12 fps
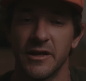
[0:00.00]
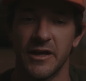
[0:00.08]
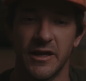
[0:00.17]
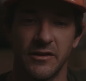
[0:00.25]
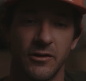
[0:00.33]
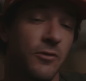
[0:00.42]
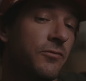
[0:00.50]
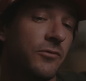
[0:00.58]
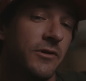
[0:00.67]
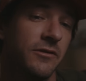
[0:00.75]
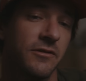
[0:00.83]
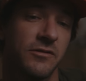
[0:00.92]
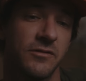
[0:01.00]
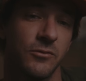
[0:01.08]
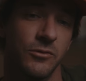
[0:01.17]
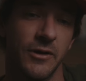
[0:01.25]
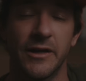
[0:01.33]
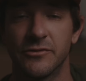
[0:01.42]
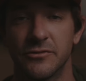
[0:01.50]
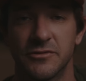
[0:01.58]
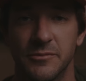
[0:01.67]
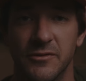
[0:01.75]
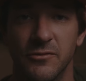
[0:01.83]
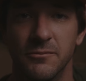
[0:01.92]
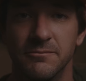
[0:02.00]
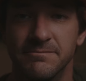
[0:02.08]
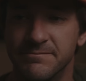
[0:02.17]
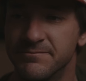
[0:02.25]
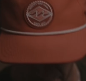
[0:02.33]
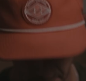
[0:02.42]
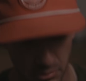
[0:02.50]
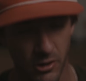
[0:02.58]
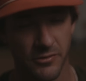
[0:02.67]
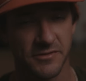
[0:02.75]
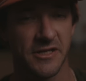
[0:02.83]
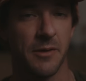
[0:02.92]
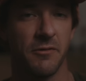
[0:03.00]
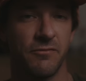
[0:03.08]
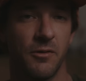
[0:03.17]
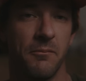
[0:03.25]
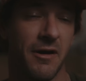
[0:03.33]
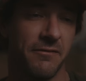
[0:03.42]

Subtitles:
and hopefully this will answer some of them. I'm borrowing this camera from my